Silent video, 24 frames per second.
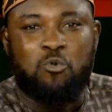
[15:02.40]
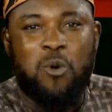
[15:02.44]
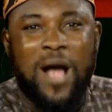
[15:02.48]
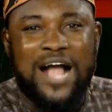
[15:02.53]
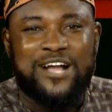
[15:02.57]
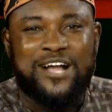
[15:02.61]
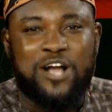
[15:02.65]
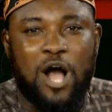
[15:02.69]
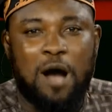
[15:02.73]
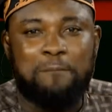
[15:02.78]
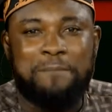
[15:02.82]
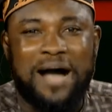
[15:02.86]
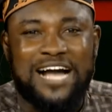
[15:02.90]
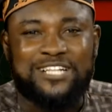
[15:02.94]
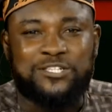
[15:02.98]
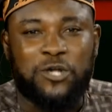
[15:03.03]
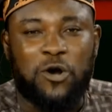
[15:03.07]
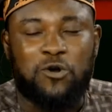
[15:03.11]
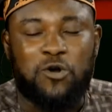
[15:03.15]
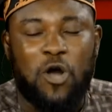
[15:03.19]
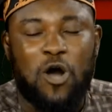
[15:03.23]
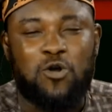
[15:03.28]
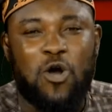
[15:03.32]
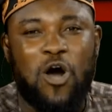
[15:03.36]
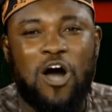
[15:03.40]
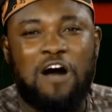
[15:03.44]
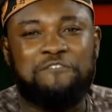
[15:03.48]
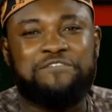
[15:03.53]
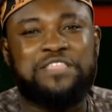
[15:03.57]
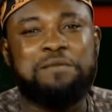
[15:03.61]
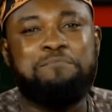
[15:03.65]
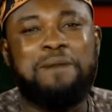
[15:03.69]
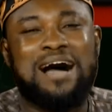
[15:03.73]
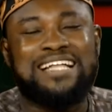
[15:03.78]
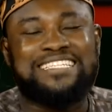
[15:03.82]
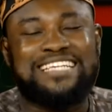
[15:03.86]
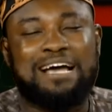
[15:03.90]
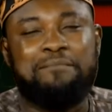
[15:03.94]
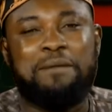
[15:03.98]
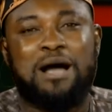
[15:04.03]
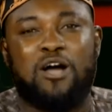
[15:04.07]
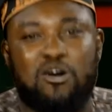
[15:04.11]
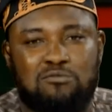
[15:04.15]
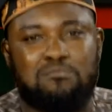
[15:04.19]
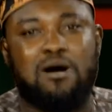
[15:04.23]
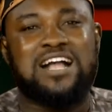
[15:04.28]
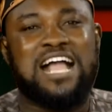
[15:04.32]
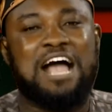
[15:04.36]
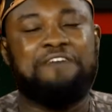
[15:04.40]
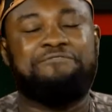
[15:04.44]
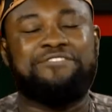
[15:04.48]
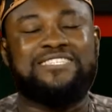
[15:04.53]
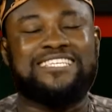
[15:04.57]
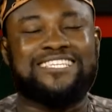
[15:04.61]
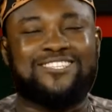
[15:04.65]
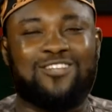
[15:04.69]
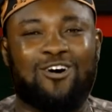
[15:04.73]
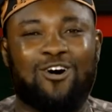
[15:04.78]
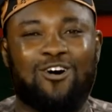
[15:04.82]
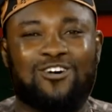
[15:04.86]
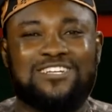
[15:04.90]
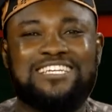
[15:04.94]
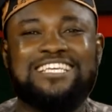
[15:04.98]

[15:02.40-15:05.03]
Welcome back to Koko of the Matter, my Ogbonge visitor,